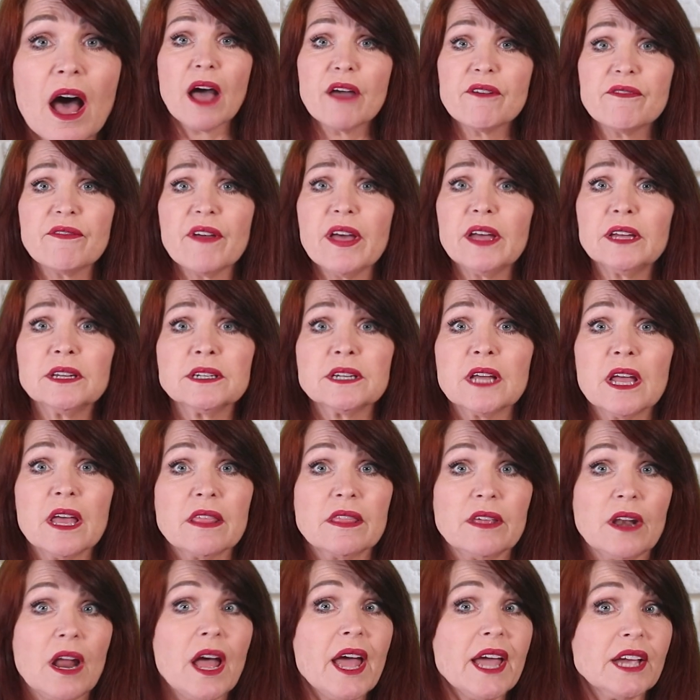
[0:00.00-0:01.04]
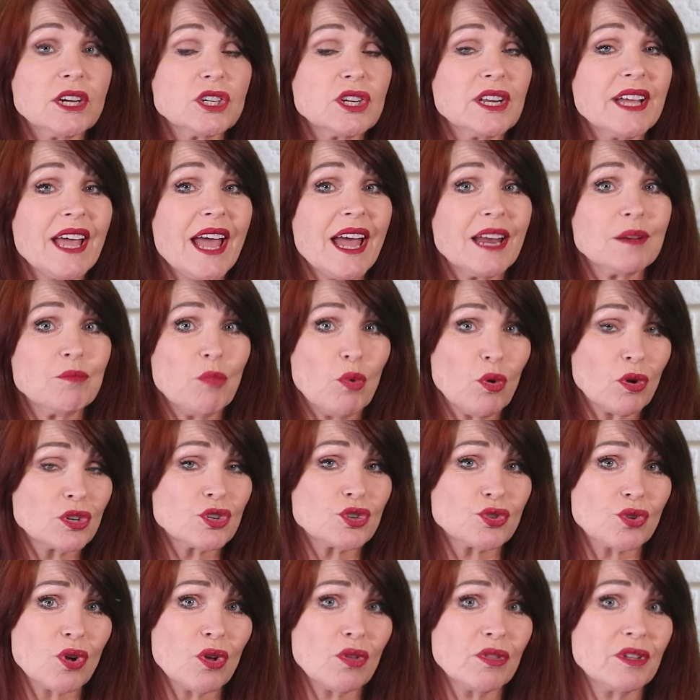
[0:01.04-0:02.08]
I found that I actually had more
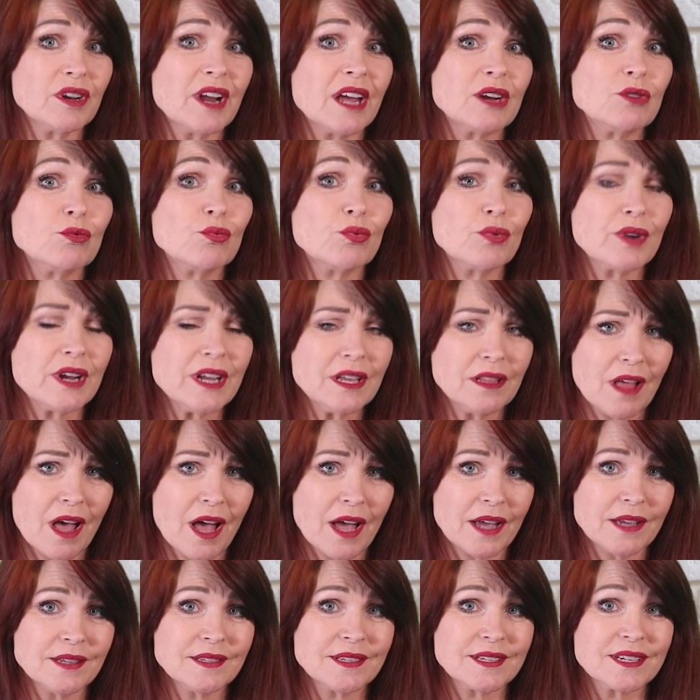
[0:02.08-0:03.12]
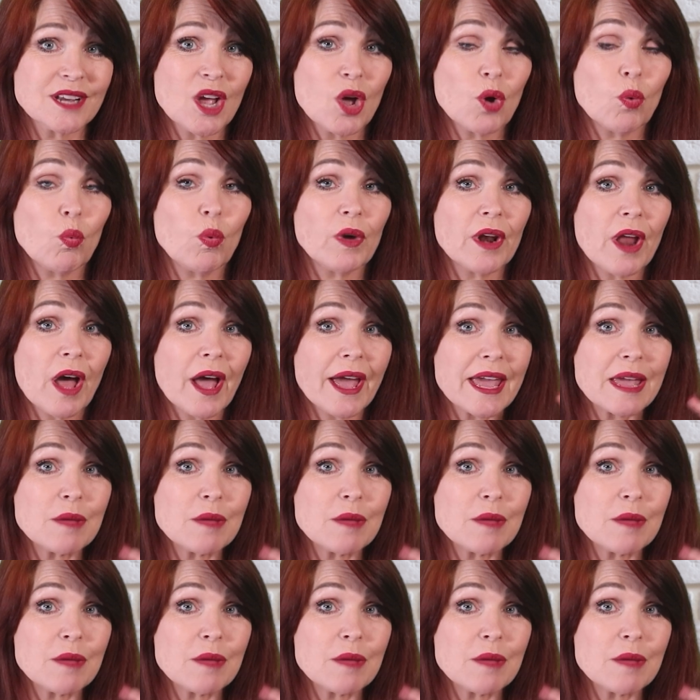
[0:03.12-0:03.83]
control than I'd realized when I